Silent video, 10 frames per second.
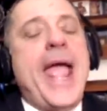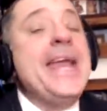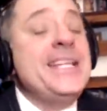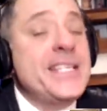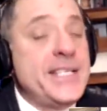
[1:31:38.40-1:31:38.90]

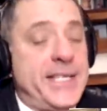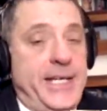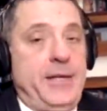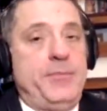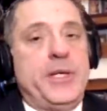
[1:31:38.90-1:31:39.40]

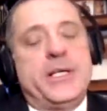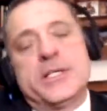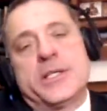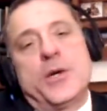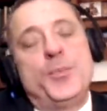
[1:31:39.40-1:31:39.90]
entity,
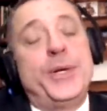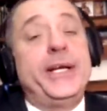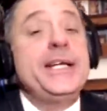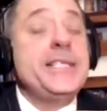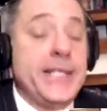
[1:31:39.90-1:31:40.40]
because though
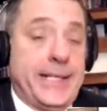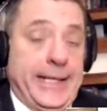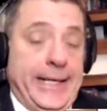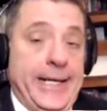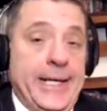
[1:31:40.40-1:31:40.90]

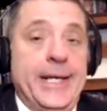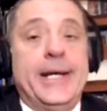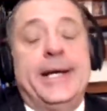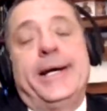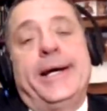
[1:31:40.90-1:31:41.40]
politically
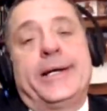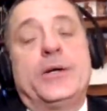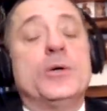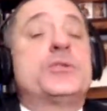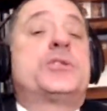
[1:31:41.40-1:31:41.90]

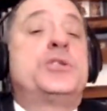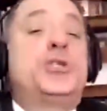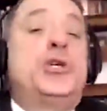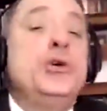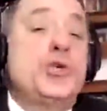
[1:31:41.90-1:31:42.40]
and
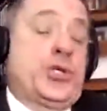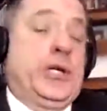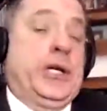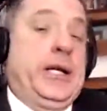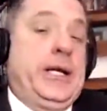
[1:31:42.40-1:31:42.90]

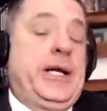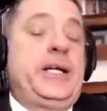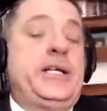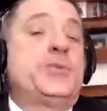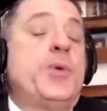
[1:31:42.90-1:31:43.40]
constitutionally
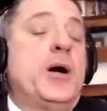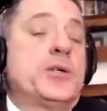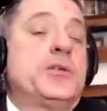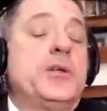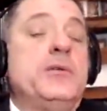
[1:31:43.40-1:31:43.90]
it is
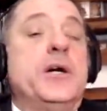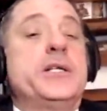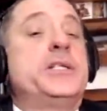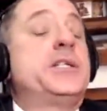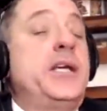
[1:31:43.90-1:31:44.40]
part of the
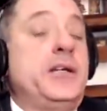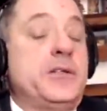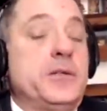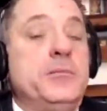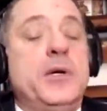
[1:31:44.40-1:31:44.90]
United
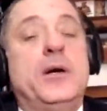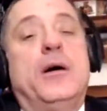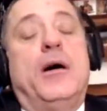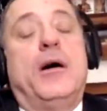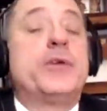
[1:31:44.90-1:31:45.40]
Kingdom
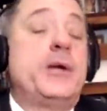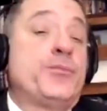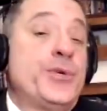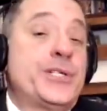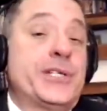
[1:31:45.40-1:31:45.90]
of
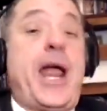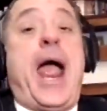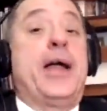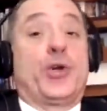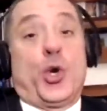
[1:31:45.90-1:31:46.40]
Great
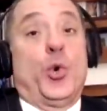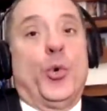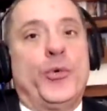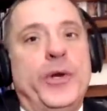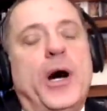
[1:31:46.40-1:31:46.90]
Britain and
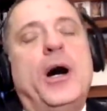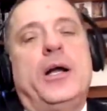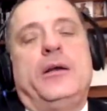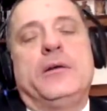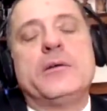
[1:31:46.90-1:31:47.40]
Northern
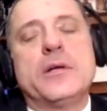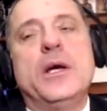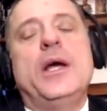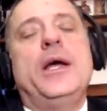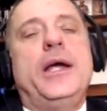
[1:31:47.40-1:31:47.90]

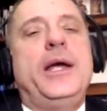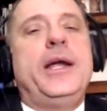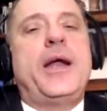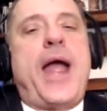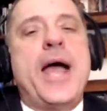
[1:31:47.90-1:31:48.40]
Ireland,
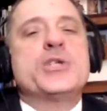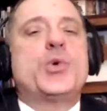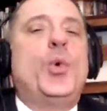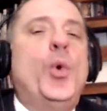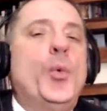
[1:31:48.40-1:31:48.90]
it
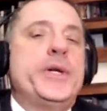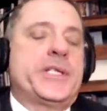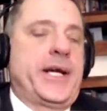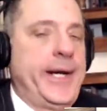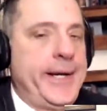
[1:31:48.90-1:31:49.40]
has
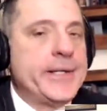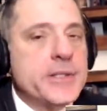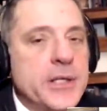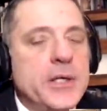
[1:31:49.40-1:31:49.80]
always had,